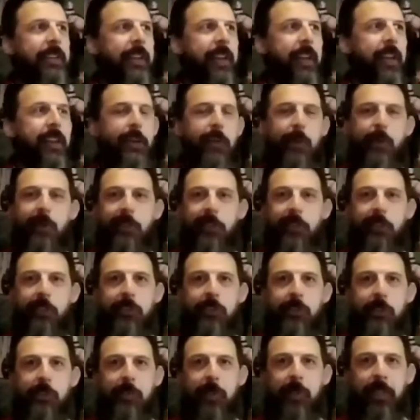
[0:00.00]
I'd always
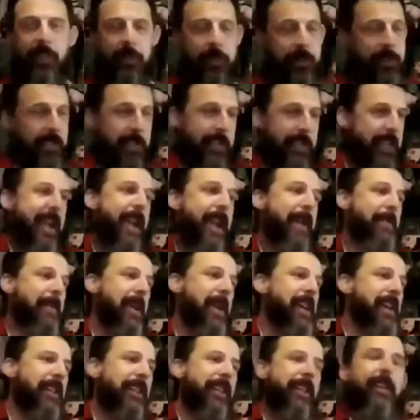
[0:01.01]
assumed, like, well, you can't
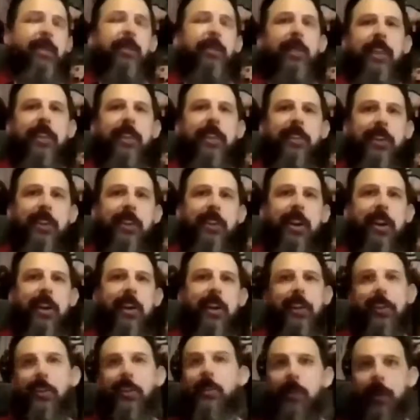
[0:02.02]
make a living as an
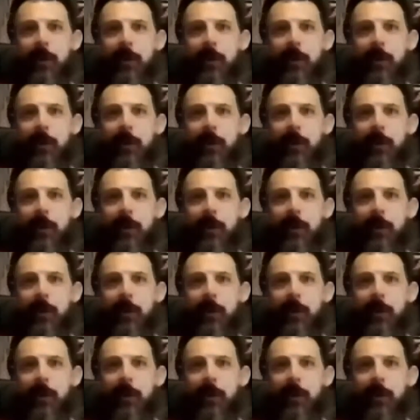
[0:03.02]
artist,